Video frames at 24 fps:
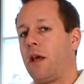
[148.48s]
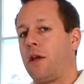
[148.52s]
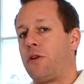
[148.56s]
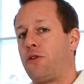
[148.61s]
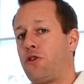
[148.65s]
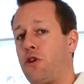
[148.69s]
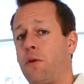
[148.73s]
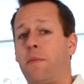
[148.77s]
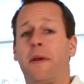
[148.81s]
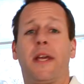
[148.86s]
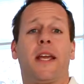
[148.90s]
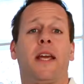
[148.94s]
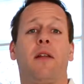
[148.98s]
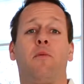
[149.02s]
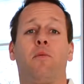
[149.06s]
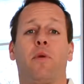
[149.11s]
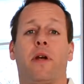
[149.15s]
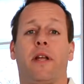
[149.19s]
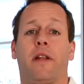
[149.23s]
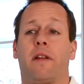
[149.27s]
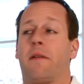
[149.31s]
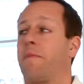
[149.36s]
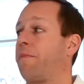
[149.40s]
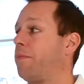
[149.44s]
To begin
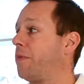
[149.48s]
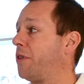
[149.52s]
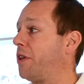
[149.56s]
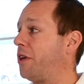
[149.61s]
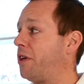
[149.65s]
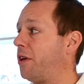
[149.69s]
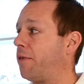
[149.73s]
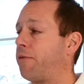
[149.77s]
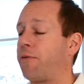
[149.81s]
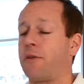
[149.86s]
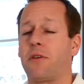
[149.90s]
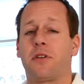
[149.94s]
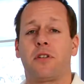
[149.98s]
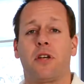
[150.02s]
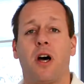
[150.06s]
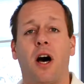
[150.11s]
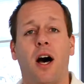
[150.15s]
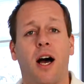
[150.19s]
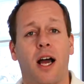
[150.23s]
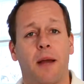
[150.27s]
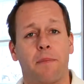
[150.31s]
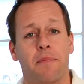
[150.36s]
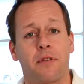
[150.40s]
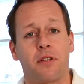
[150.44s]
with, the different
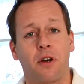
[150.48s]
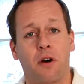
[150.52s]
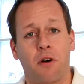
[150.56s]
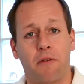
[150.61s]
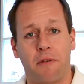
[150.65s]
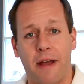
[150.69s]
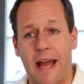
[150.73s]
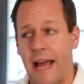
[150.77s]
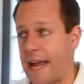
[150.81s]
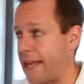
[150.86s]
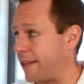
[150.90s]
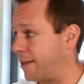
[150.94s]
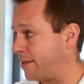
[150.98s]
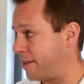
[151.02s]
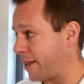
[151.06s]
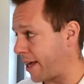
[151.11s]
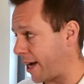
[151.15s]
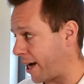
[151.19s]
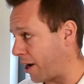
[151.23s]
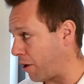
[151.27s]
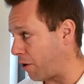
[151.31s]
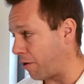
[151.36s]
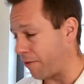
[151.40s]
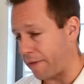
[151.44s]
types of ads that
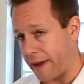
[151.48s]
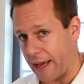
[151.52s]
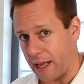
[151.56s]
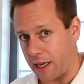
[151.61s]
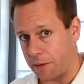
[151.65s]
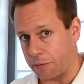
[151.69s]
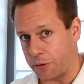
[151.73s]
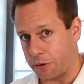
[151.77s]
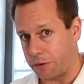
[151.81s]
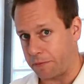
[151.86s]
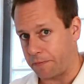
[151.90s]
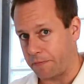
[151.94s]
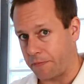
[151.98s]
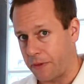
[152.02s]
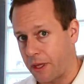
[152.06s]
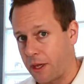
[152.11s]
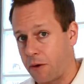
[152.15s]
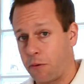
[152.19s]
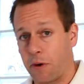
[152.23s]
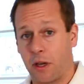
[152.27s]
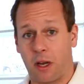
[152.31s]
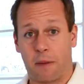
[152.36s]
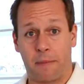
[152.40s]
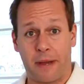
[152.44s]
are available.
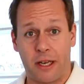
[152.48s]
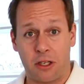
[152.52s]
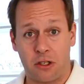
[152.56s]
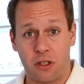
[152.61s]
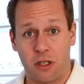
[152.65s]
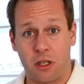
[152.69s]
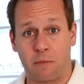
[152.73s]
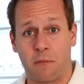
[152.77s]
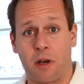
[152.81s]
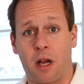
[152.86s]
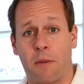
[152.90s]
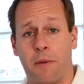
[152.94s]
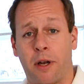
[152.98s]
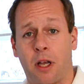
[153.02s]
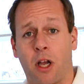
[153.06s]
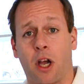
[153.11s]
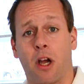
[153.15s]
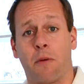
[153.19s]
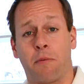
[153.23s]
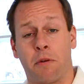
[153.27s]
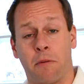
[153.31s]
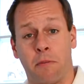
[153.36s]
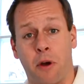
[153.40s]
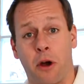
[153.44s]
Well, I mentioned a moment ago
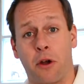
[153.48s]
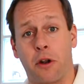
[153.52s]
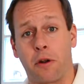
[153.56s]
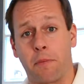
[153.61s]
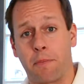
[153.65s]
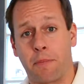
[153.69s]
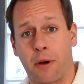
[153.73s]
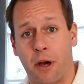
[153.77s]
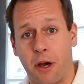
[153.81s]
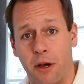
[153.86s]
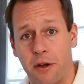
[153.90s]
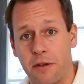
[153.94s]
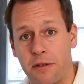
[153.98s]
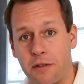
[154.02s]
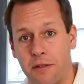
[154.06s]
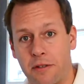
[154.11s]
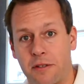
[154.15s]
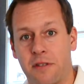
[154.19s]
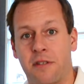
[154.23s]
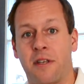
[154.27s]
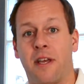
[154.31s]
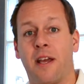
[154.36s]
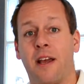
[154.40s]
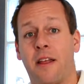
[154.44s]
promoted
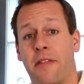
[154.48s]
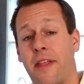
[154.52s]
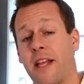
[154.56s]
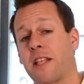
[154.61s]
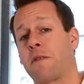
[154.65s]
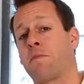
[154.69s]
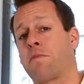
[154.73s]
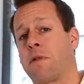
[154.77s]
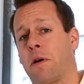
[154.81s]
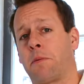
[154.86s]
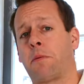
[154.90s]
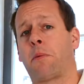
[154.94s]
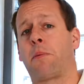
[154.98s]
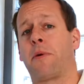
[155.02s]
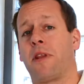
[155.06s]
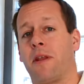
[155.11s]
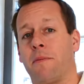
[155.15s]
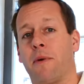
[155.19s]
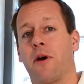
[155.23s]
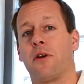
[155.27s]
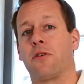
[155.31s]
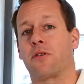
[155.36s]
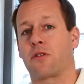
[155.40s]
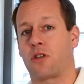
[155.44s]
posts. That's probably the
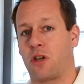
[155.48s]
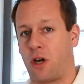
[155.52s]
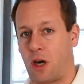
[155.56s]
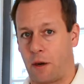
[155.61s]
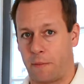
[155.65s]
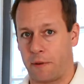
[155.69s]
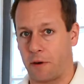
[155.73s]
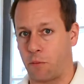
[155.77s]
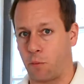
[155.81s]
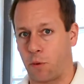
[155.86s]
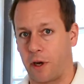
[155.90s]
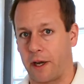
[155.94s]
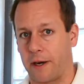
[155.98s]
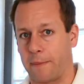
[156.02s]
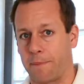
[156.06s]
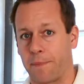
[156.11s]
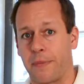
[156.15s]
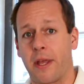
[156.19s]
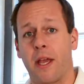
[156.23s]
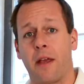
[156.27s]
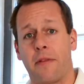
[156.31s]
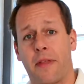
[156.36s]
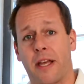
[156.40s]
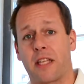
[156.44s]
most common one.
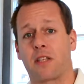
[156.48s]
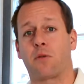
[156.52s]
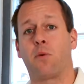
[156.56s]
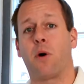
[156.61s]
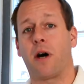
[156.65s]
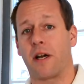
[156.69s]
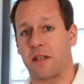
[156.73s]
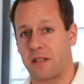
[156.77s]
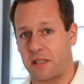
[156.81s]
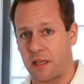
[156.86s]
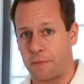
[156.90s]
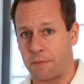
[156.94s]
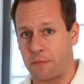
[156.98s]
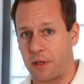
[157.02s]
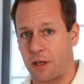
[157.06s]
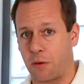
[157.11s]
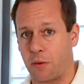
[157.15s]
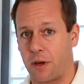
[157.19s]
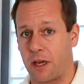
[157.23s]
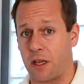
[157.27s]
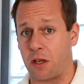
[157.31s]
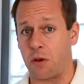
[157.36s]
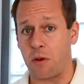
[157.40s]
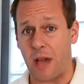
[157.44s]
That's quite simply
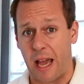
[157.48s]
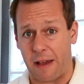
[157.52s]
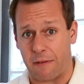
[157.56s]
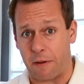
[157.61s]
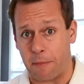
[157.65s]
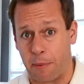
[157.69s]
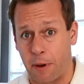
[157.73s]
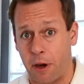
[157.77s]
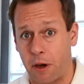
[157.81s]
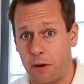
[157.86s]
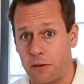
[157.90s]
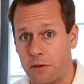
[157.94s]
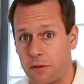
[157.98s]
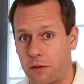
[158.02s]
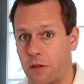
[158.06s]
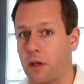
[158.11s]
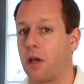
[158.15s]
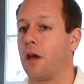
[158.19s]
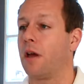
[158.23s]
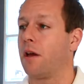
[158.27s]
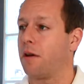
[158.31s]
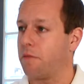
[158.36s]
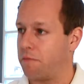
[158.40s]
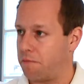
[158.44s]
where you have a post,
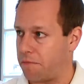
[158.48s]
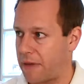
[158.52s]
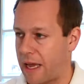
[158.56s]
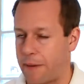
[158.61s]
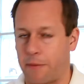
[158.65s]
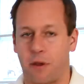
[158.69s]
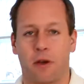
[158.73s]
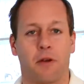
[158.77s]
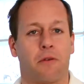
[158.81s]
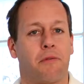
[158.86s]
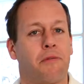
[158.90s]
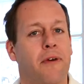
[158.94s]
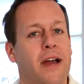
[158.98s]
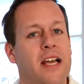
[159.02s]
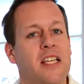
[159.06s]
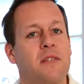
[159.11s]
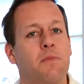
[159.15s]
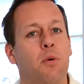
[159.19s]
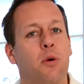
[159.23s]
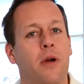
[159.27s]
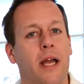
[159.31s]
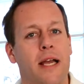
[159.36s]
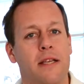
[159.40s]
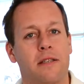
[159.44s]
maybe on
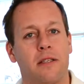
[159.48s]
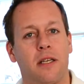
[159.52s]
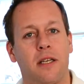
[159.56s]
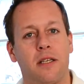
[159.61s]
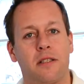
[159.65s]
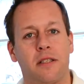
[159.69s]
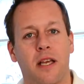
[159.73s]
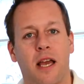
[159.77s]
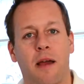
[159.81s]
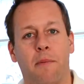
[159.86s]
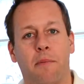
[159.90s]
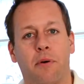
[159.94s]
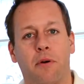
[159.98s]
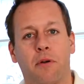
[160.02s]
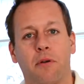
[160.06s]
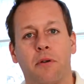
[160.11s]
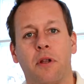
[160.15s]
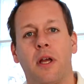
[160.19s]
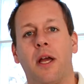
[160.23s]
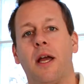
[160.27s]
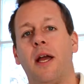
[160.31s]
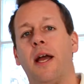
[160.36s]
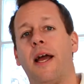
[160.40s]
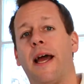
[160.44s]
Facebook as an example,
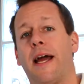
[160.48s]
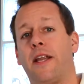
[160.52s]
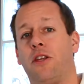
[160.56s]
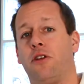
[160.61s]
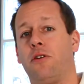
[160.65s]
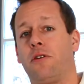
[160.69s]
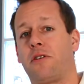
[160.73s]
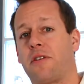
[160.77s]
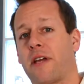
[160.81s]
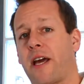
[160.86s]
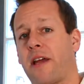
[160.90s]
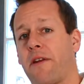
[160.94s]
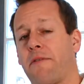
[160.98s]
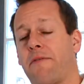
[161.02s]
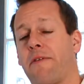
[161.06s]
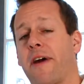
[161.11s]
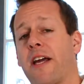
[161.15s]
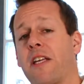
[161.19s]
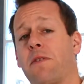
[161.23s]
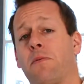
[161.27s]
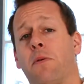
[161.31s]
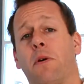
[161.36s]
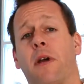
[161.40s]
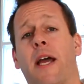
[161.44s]
and you say to
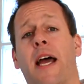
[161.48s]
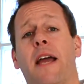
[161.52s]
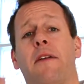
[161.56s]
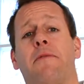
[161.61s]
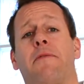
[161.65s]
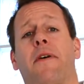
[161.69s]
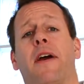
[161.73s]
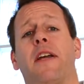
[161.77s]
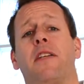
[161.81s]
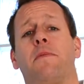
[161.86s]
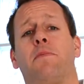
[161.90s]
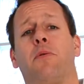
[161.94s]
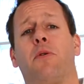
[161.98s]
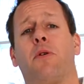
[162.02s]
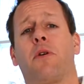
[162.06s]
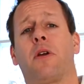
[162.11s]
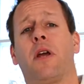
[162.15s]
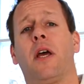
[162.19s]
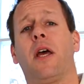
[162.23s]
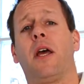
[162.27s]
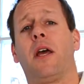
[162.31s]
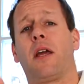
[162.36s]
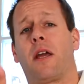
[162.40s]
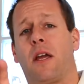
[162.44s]
Facebook, hey Facebook,
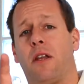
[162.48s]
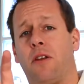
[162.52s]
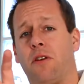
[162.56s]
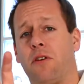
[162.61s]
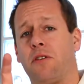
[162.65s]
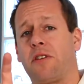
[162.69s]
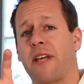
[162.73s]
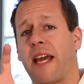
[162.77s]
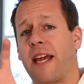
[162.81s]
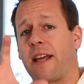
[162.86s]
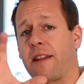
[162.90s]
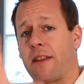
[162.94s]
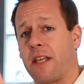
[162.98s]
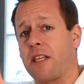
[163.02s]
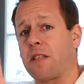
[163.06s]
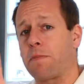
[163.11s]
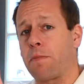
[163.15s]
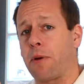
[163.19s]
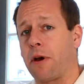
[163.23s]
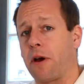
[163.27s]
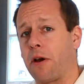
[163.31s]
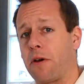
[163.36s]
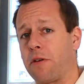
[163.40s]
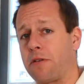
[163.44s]
can you take this
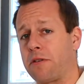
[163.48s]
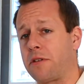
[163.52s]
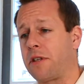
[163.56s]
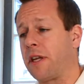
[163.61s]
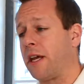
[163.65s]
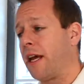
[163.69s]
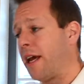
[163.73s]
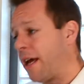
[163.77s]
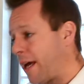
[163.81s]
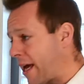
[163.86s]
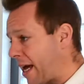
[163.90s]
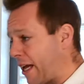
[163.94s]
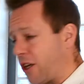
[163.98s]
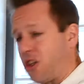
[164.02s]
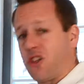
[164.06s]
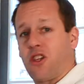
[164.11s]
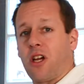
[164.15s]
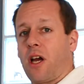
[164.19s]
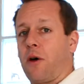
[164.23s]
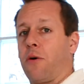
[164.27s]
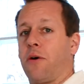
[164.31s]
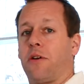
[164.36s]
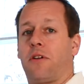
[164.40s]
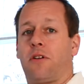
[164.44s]
post and
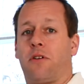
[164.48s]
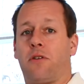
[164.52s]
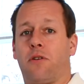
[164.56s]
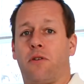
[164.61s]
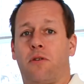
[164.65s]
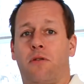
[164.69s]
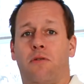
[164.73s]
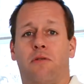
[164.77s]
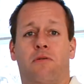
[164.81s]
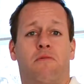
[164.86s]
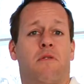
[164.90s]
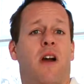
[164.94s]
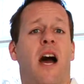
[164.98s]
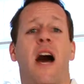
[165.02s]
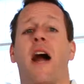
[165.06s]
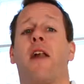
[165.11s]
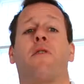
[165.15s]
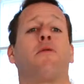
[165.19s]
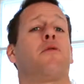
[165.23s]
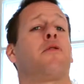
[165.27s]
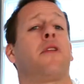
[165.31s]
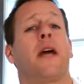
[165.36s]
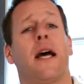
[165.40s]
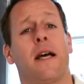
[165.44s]
show it to
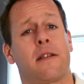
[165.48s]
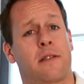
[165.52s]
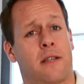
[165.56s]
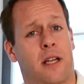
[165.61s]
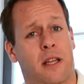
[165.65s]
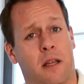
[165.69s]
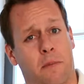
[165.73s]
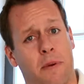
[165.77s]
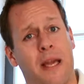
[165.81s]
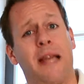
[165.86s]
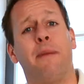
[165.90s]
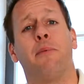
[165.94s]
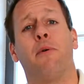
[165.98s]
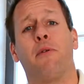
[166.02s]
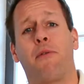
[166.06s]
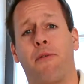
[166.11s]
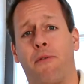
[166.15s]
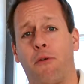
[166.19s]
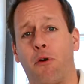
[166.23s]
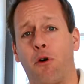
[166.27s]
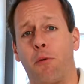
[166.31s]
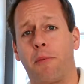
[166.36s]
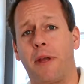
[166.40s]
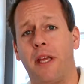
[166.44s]
100,000 other people
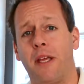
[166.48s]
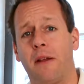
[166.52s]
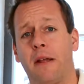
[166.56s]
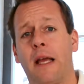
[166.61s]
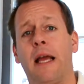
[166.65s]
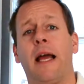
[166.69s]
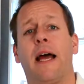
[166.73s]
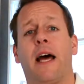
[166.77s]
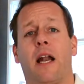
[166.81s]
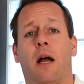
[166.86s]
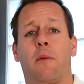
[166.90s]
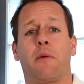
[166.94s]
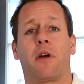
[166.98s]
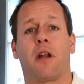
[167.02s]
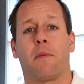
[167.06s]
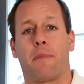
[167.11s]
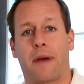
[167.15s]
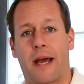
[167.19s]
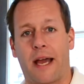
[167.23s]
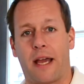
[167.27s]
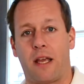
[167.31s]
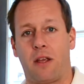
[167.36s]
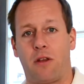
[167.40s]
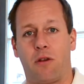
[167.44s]
for me, and I'm going to
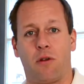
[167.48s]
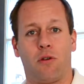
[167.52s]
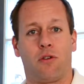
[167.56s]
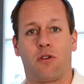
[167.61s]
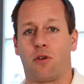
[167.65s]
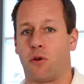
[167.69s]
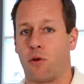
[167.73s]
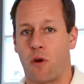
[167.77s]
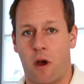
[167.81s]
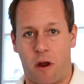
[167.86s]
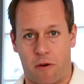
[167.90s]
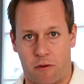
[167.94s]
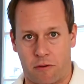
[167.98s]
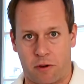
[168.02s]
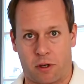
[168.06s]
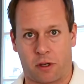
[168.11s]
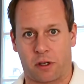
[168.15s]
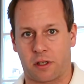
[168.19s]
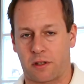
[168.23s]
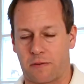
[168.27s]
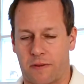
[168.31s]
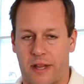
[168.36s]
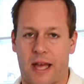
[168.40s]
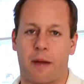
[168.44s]
pay you
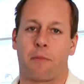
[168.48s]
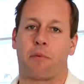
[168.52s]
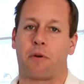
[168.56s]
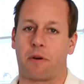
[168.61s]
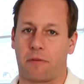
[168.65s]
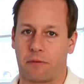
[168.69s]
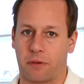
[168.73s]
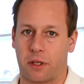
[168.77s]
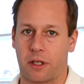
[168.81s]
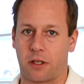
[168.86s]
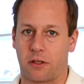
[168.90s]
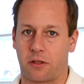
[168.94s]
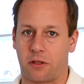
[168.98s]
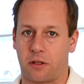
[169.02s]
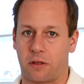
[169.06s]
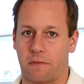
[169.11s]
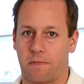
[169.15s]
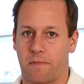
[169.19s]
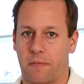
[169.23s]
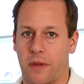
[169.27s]
$200 for that privilege.